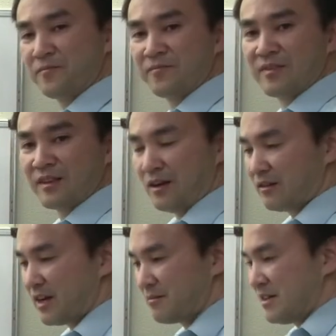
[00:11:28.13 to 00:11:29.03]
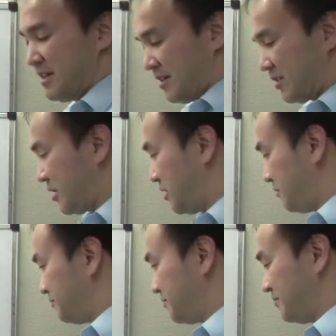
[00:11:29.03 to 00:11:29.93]
Okay, so
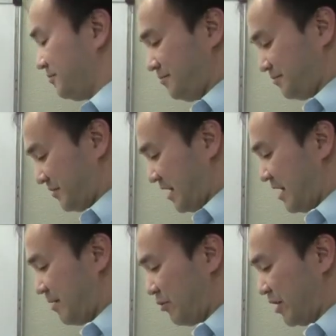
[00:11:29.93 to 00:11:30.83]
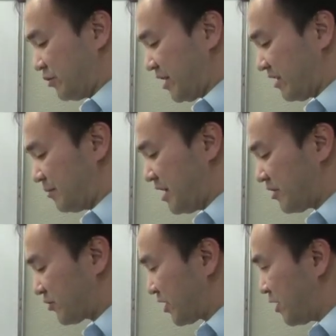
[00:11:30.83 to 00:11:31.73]
I am going to take a minute or
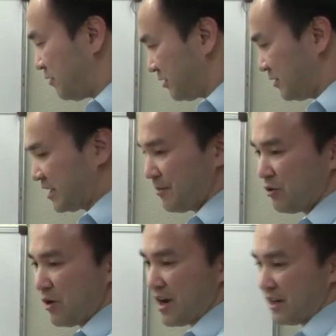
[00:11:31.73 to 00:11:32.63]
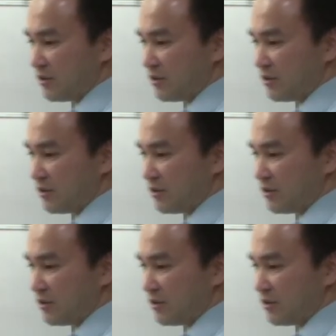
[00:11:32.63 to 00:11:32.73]
so to step away and do a